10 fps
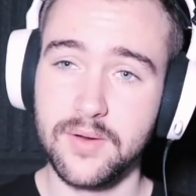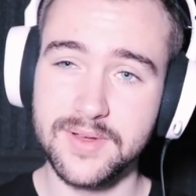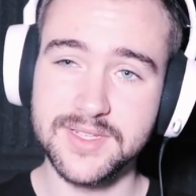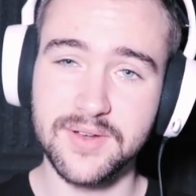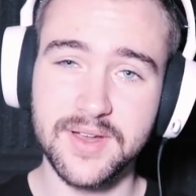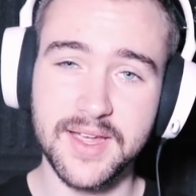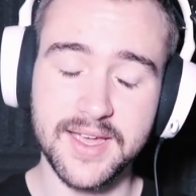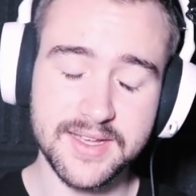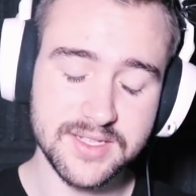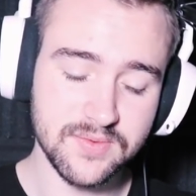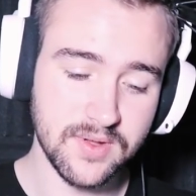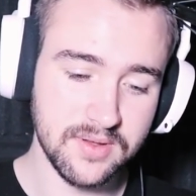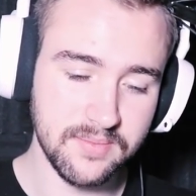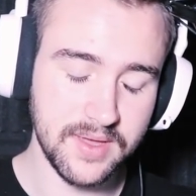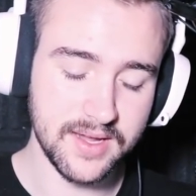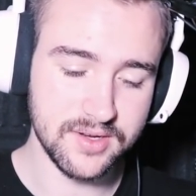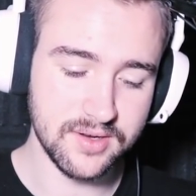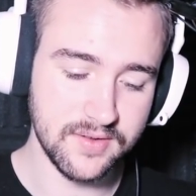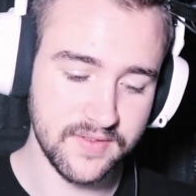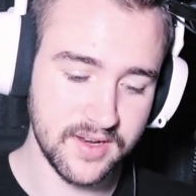What is going on, guys? Welcome back
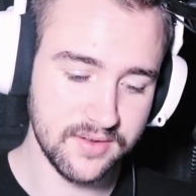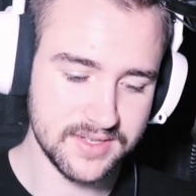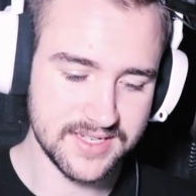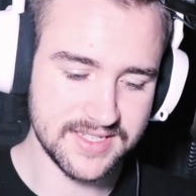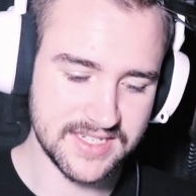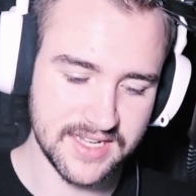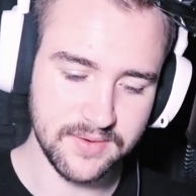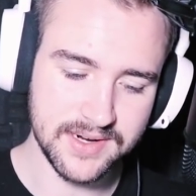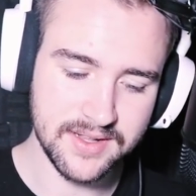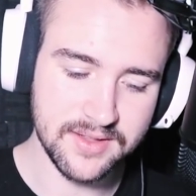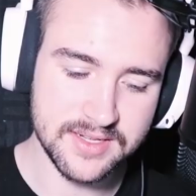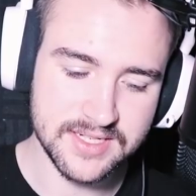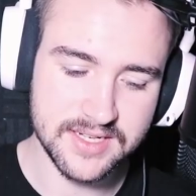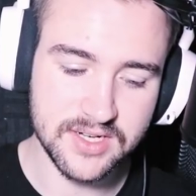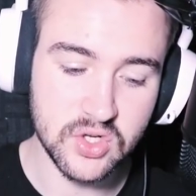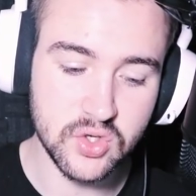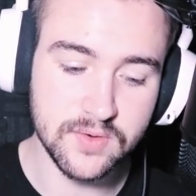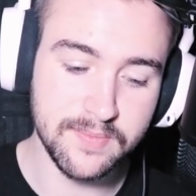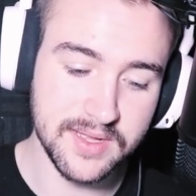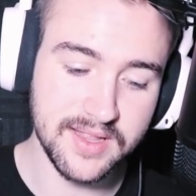to a new video. Today we're going to listen
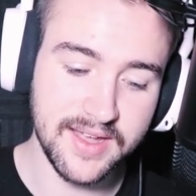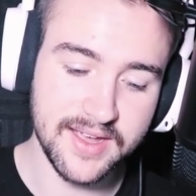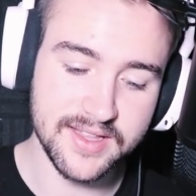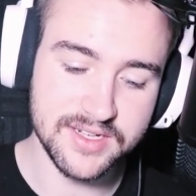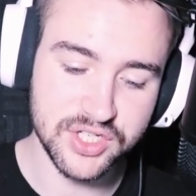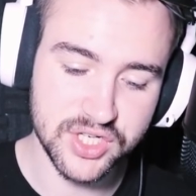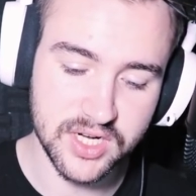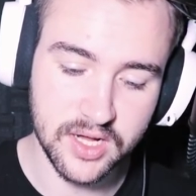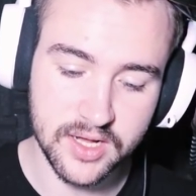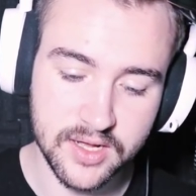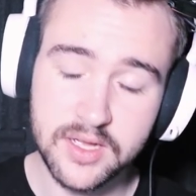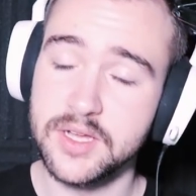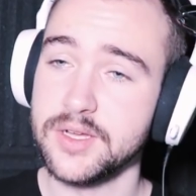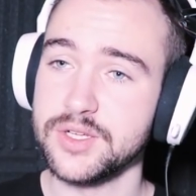to Billie Eilish.